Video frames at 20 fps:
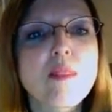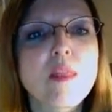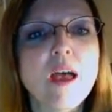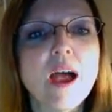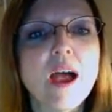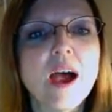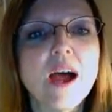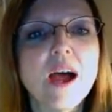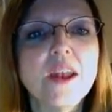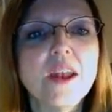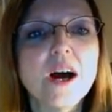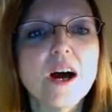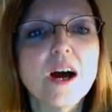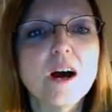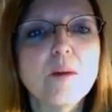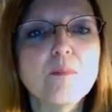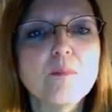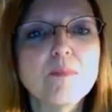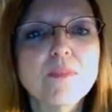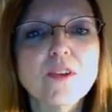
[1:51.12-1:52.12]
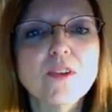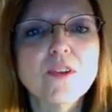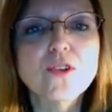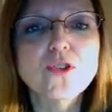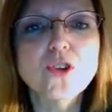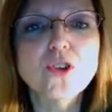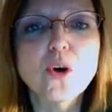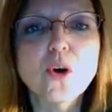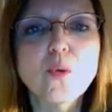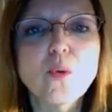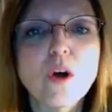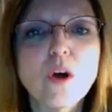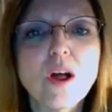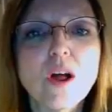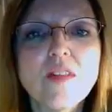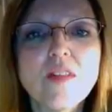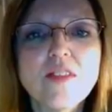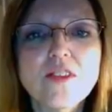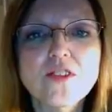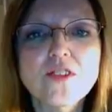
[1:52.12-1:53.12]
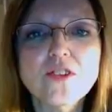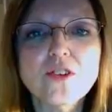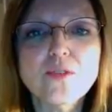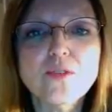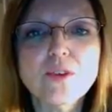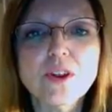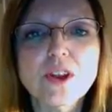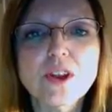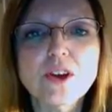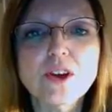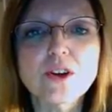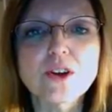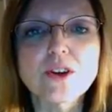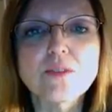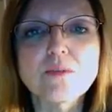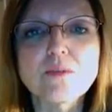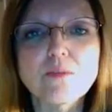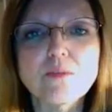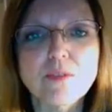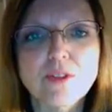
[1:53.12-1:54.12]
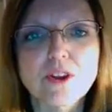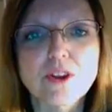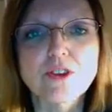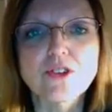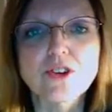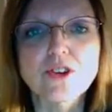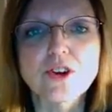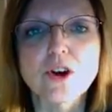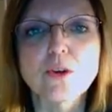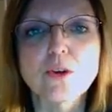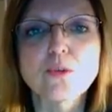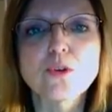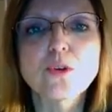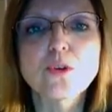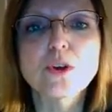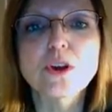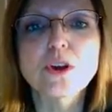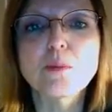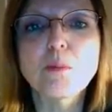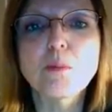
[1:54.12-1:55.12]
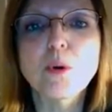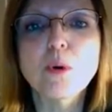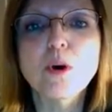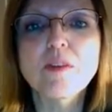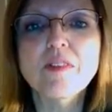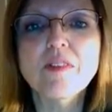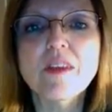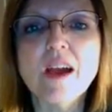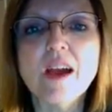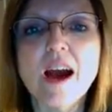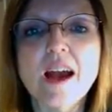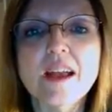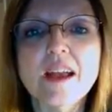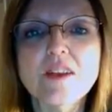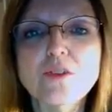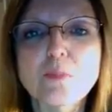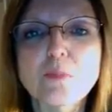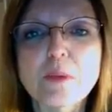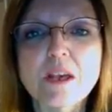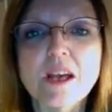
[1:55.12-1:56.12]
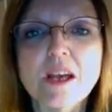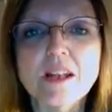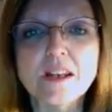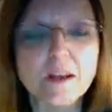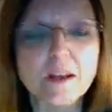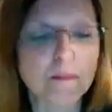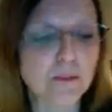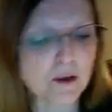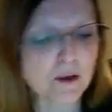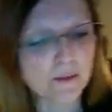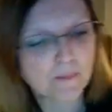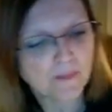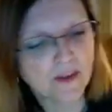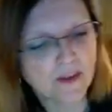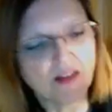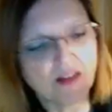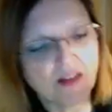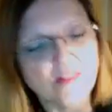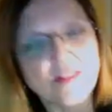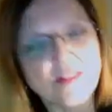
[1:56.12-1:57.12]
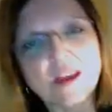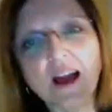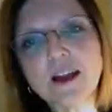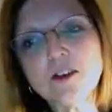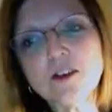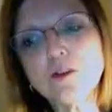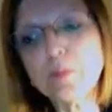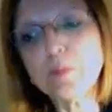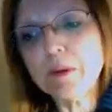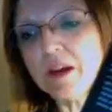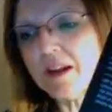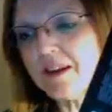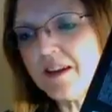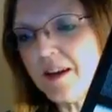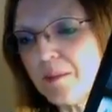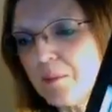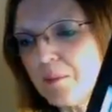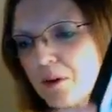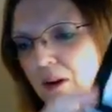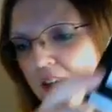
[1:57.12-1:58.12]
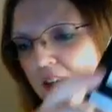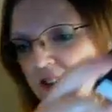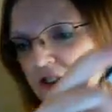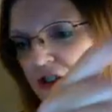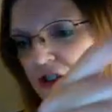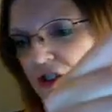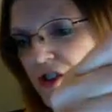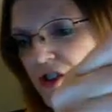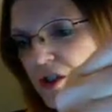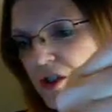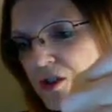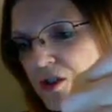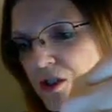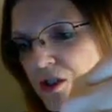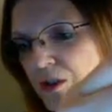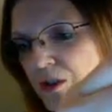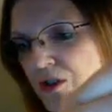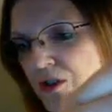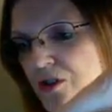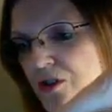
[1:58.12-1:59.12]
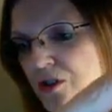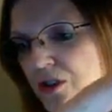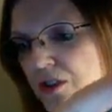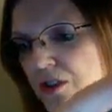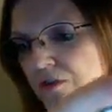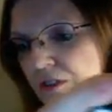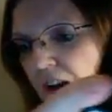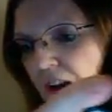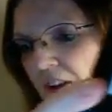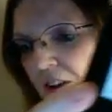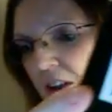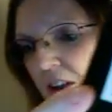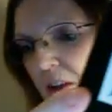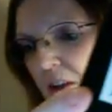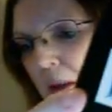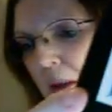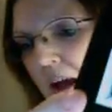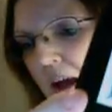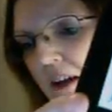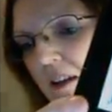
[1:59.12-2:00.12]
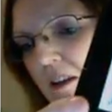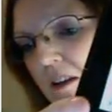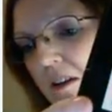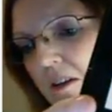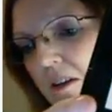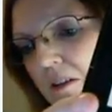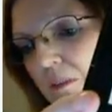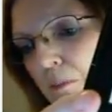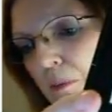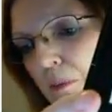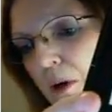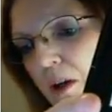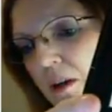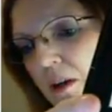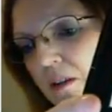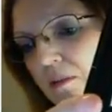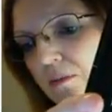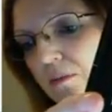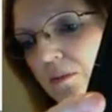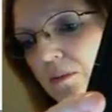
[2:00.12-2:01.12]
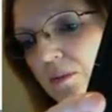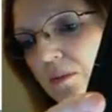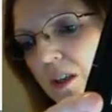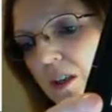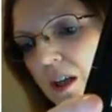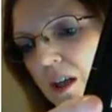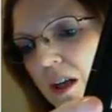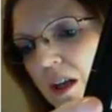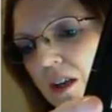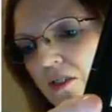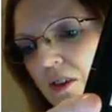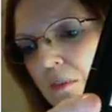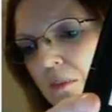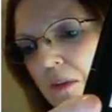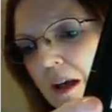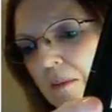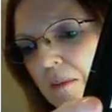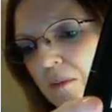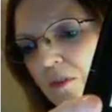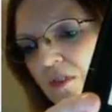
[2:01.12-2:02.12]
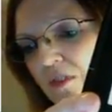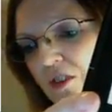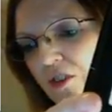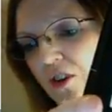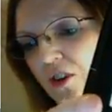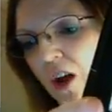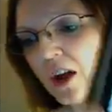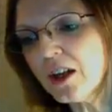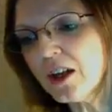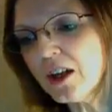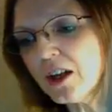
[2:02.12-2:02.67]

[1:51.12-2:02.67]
And so this is a really good thing to know. You can import the ISBN number. The ISBN number I just showed to you, it's usually found on the back of the book. Sometimes if it's not on the